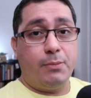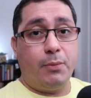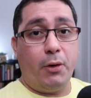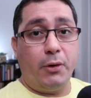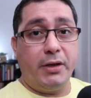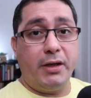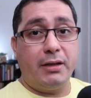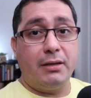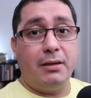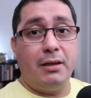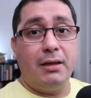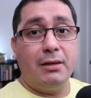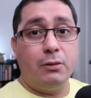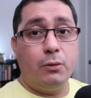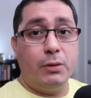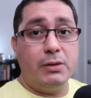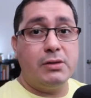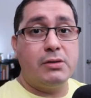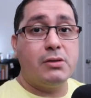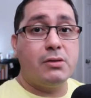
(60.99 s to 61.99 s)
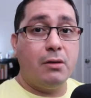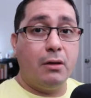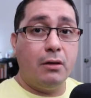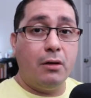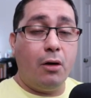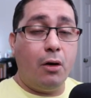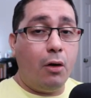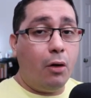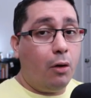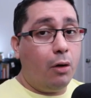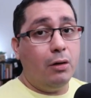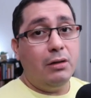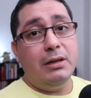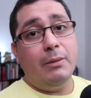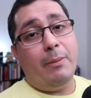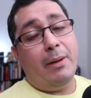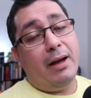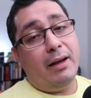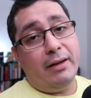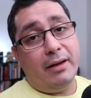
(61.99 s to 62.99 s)
project to install all the
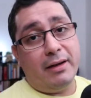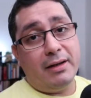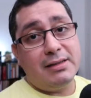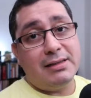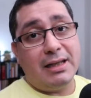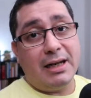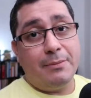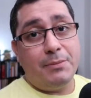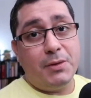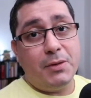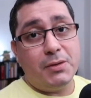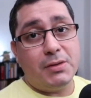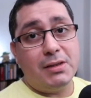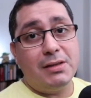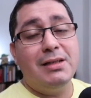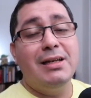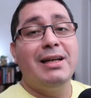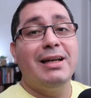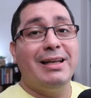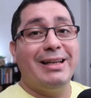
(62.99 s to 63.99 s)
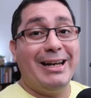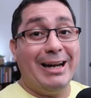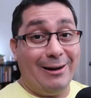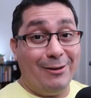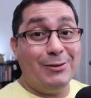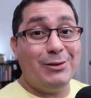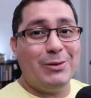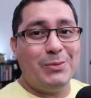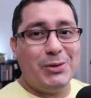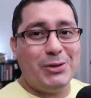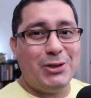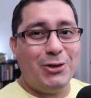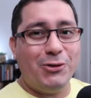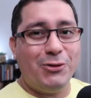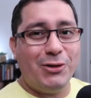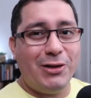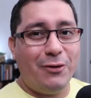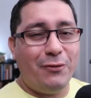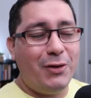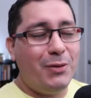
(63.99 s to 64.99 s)
binaries that I'm using that I'm going to be showing
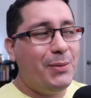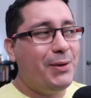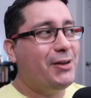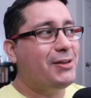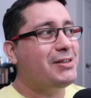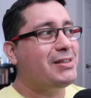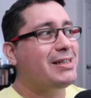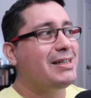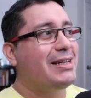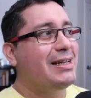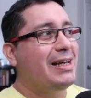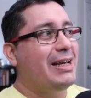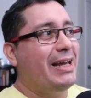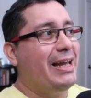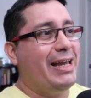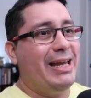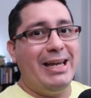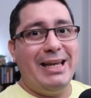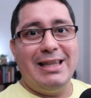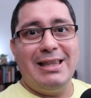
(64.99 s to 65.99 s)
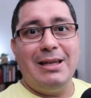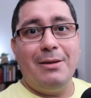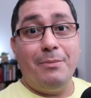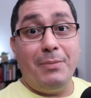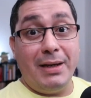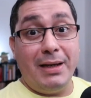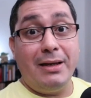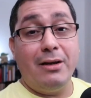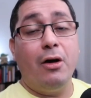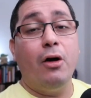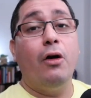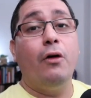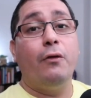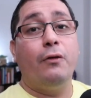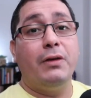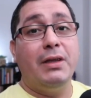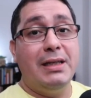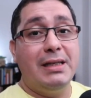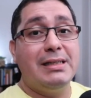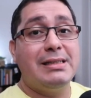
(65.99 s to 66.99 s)
you in a few minutes in the bin
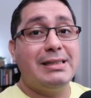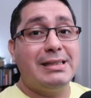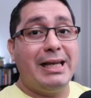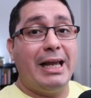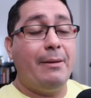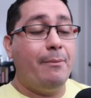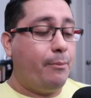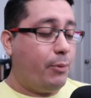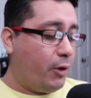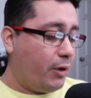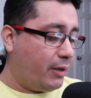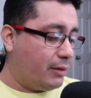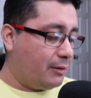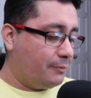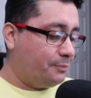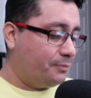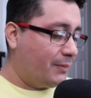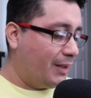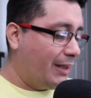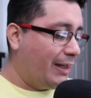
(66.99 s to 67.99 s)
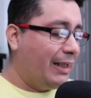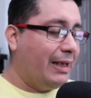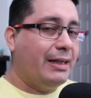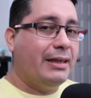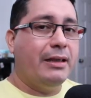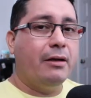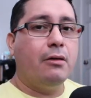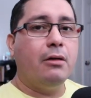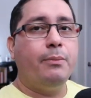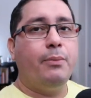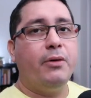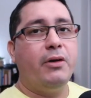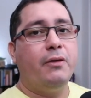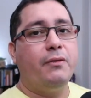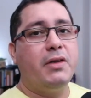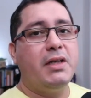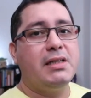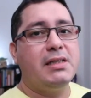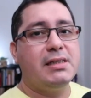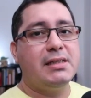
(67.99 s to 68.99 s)
of this same project. The whole point
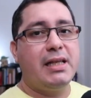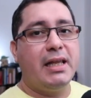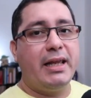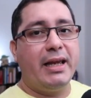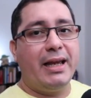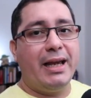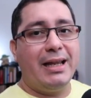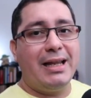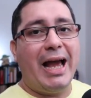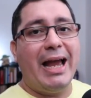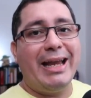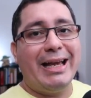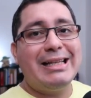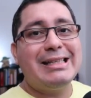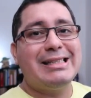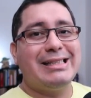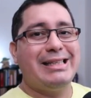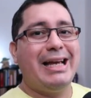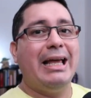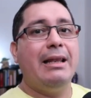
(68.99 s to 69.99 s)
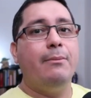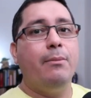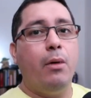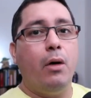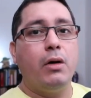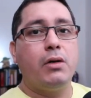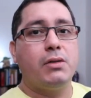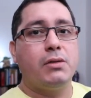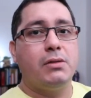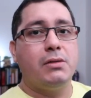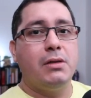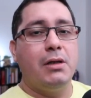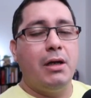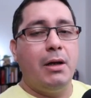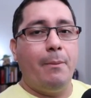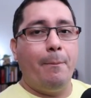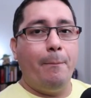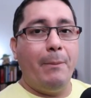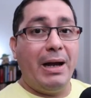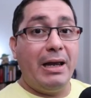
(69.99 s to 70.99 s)
of this is that I can I can sandbox
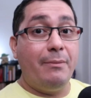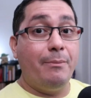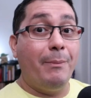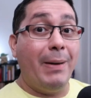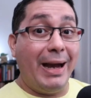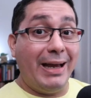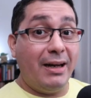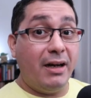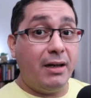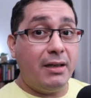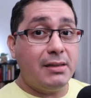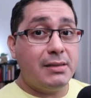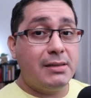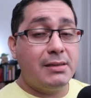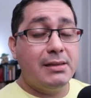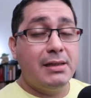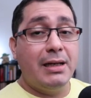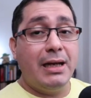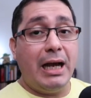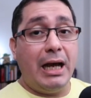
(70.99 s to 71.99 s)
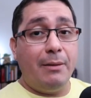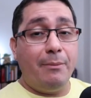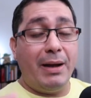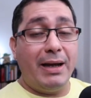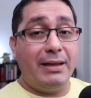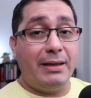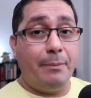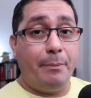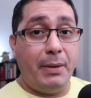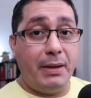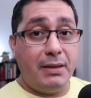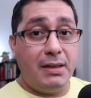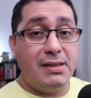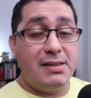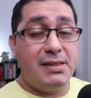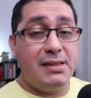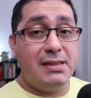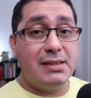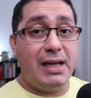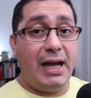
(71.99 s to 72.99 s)
my binaries and my
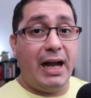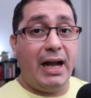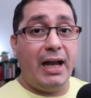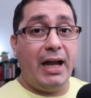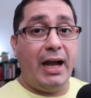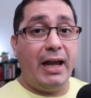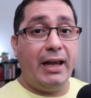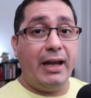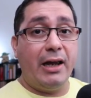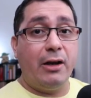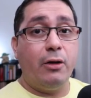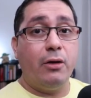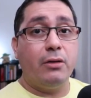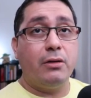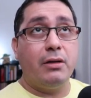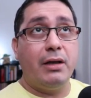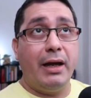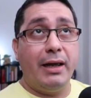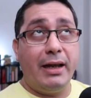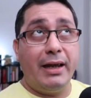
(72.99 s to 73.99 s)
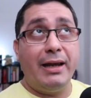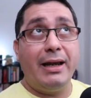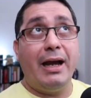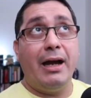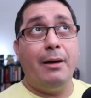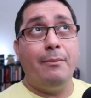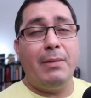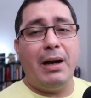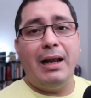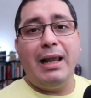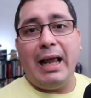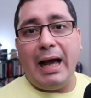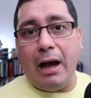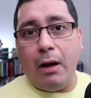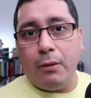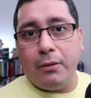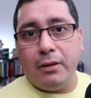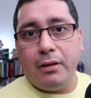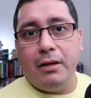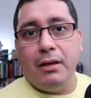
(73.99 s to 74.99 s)
dependencies. I, I cannot and I am
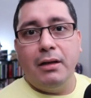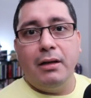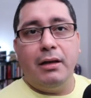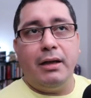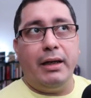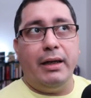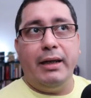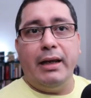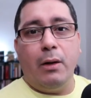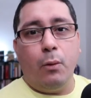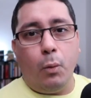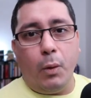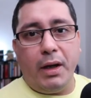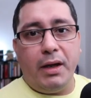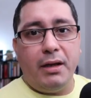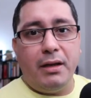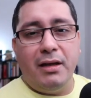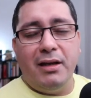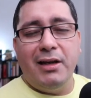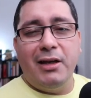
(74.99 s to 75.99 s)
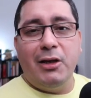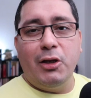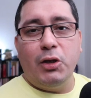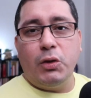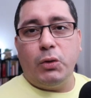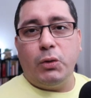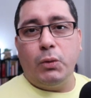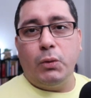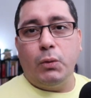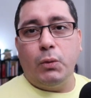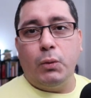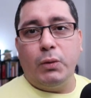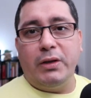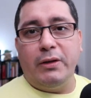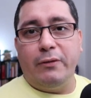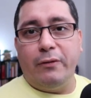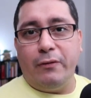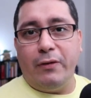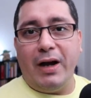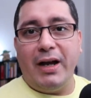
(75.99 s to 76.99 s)
allowed in a way to
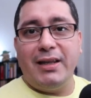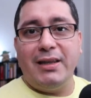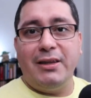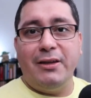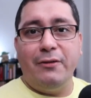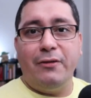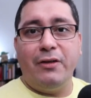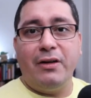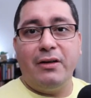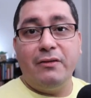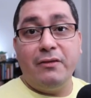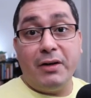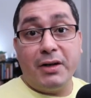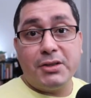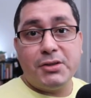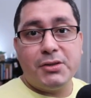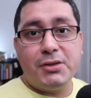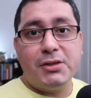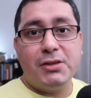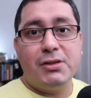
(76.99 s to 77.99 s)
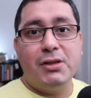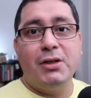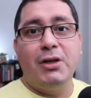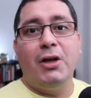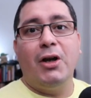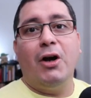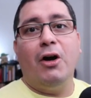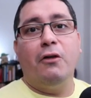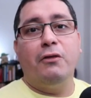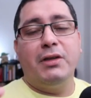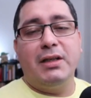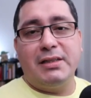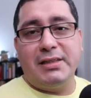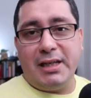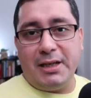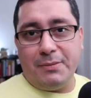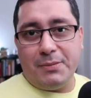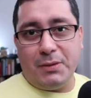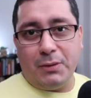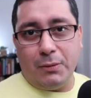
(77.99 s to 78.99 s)
define different versions of the
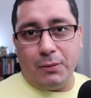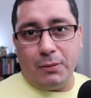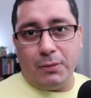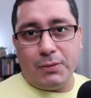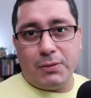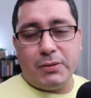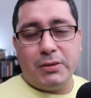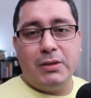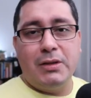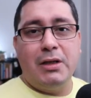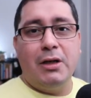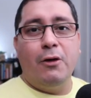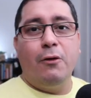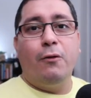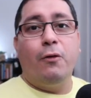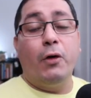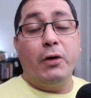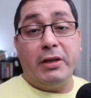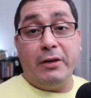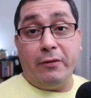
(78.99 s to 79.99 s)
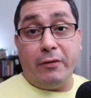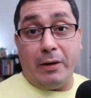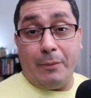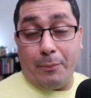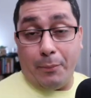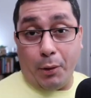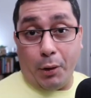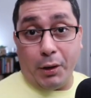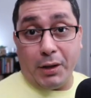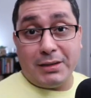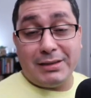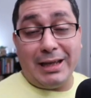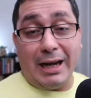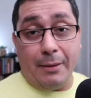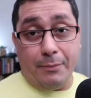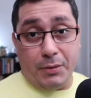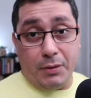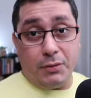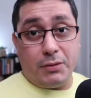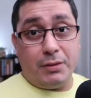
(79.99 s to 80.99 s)
same tools for different projects that
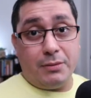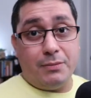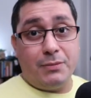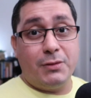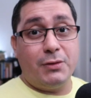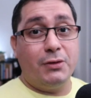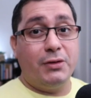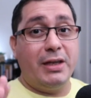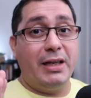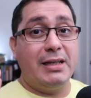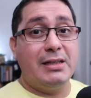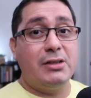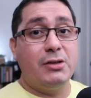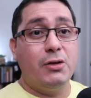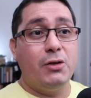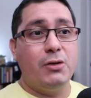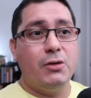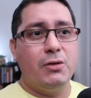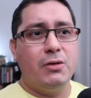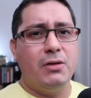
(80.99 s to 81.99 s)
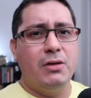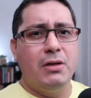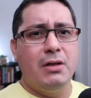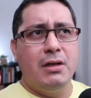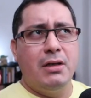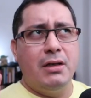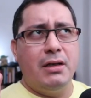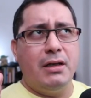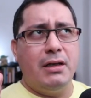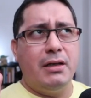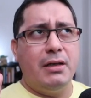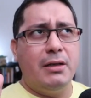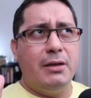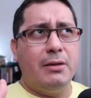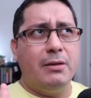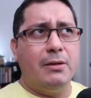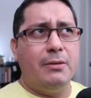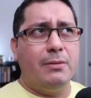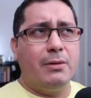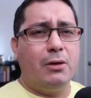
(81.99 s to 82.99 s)
I'm using. So there is no
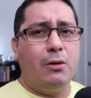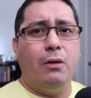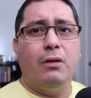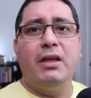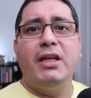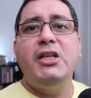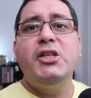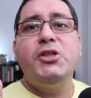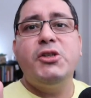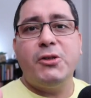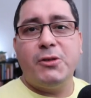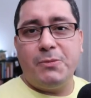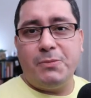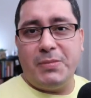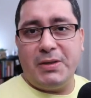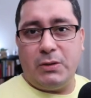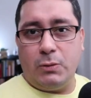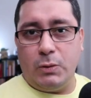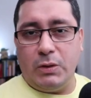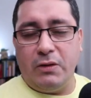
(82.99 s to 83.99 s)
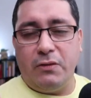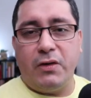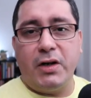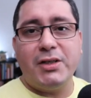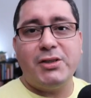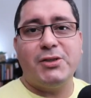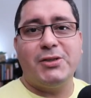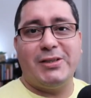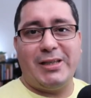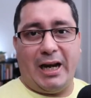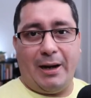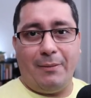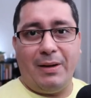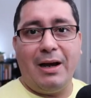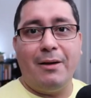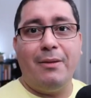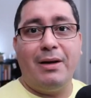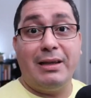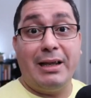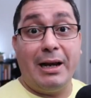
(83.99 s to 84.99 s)
uh, collision between the versions that I'm
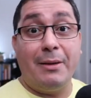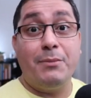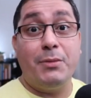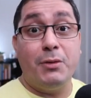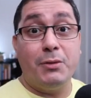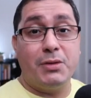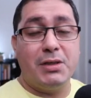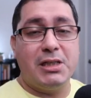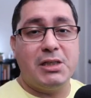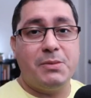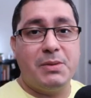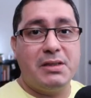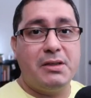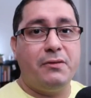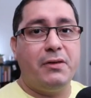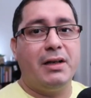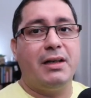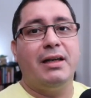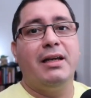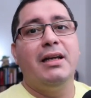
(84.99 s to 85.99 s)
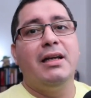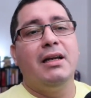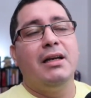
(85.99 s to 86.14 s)
that I'm using specifically